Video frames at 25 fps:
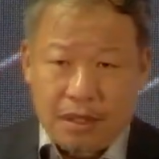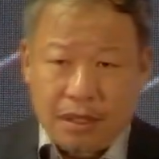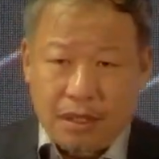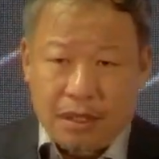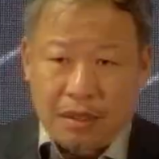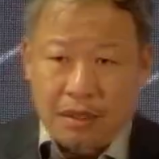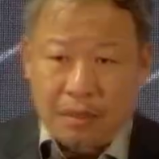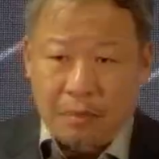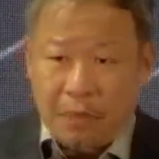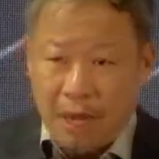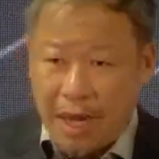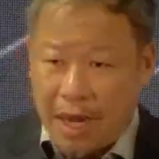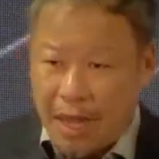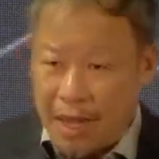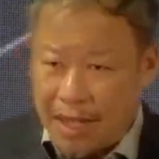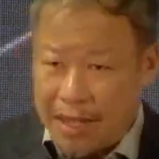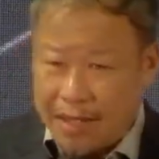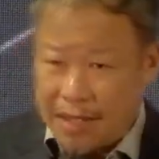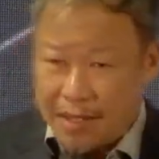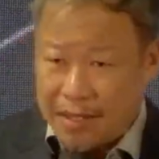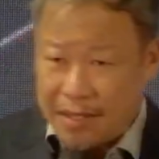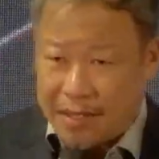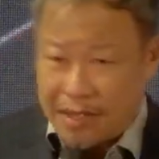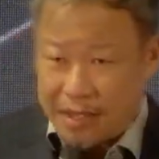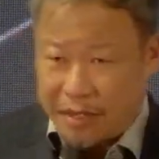
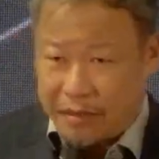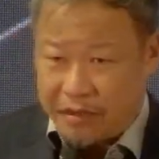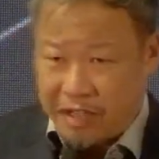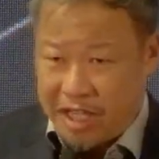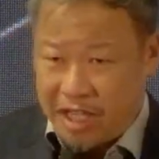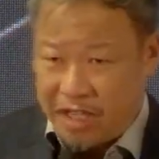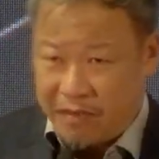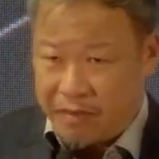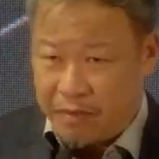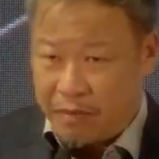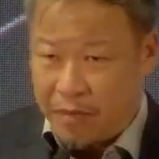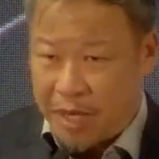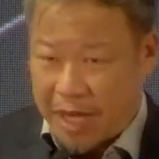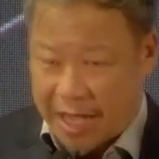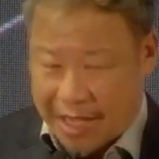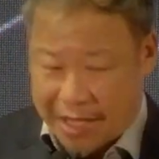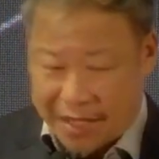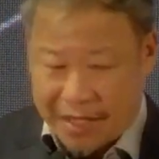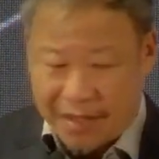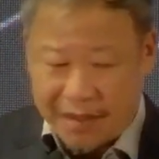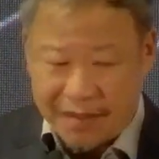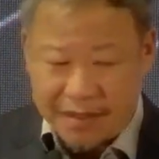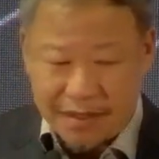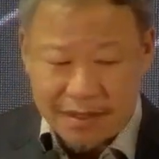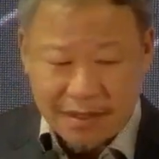plans that create
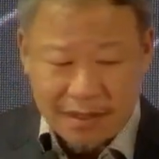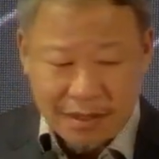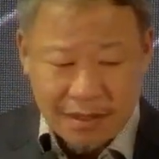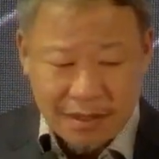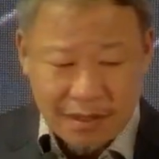place,